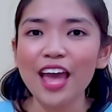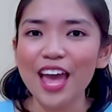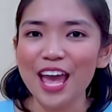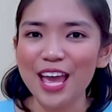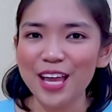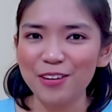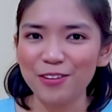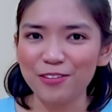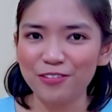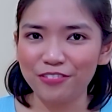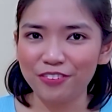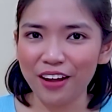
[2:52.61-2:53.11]

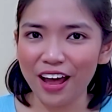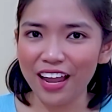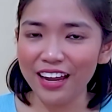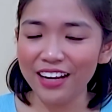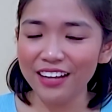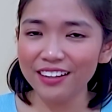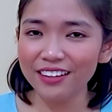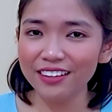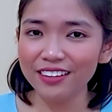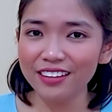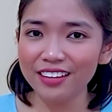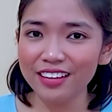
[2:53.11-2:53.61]
And
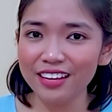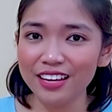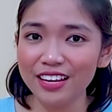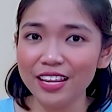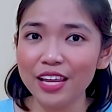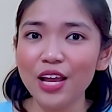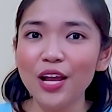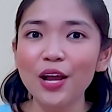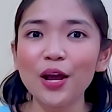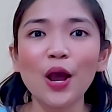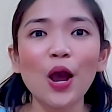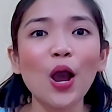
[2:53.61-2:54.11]
finally,
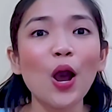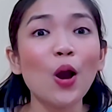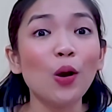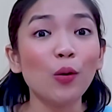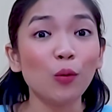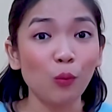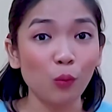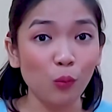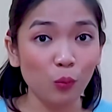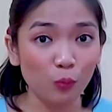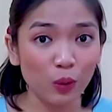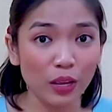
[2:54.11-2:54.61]

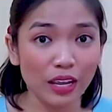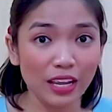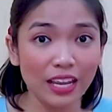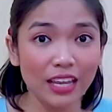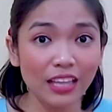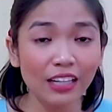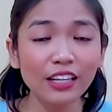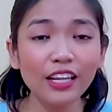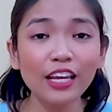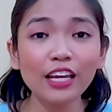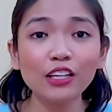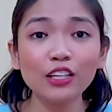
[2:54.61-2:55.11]
we
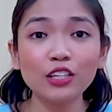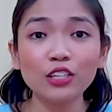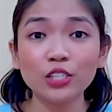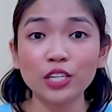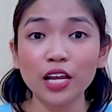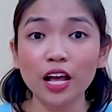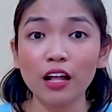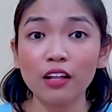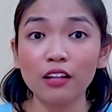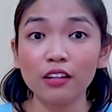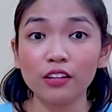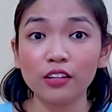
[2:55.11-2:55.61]
need
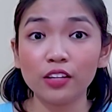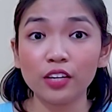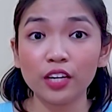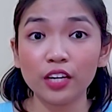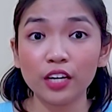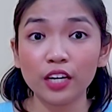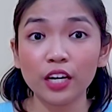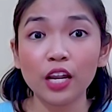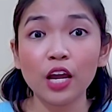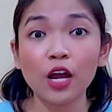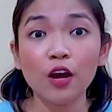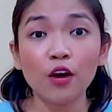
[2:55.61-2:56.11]

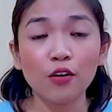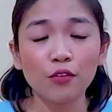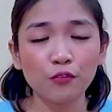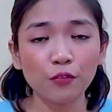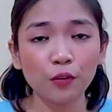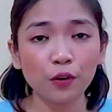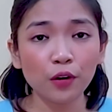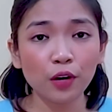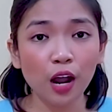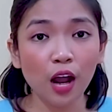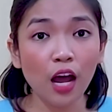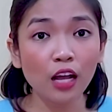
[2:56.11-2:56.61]
shelter
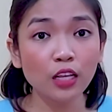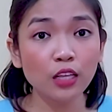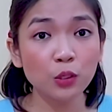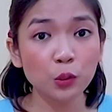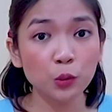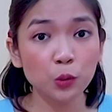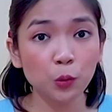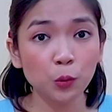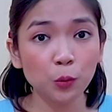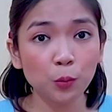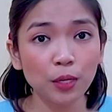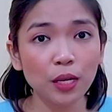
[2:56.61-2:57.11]
for us
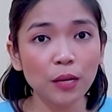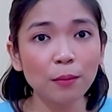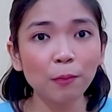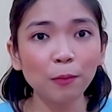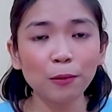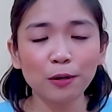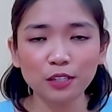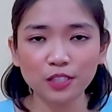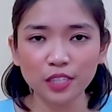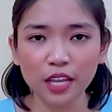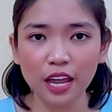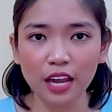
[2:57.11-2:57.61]
to be
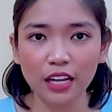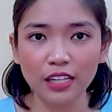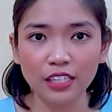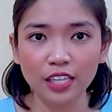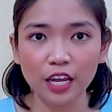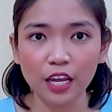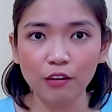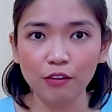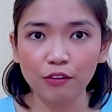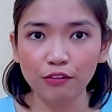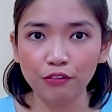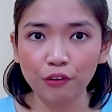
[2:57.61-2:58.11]

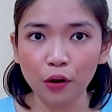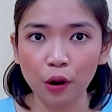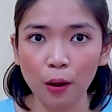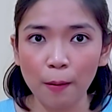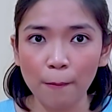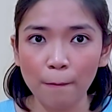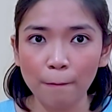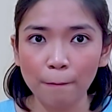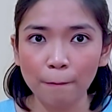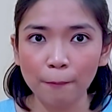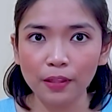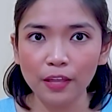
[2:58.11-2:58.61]
protected
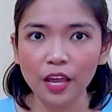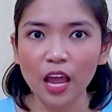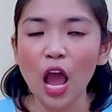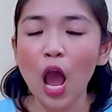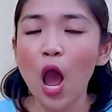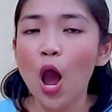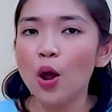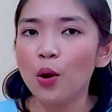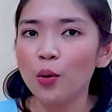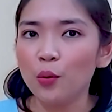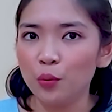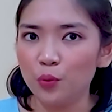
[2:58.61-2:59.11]
from
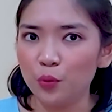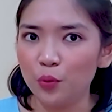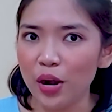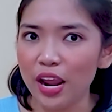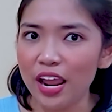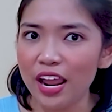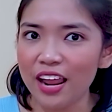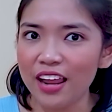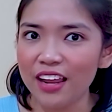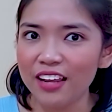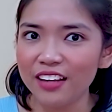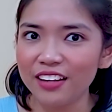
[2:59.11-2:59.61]

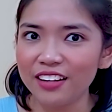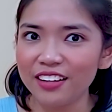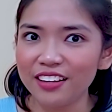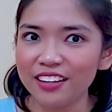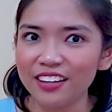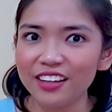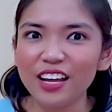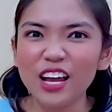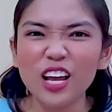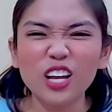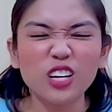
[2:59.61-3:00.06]
rain,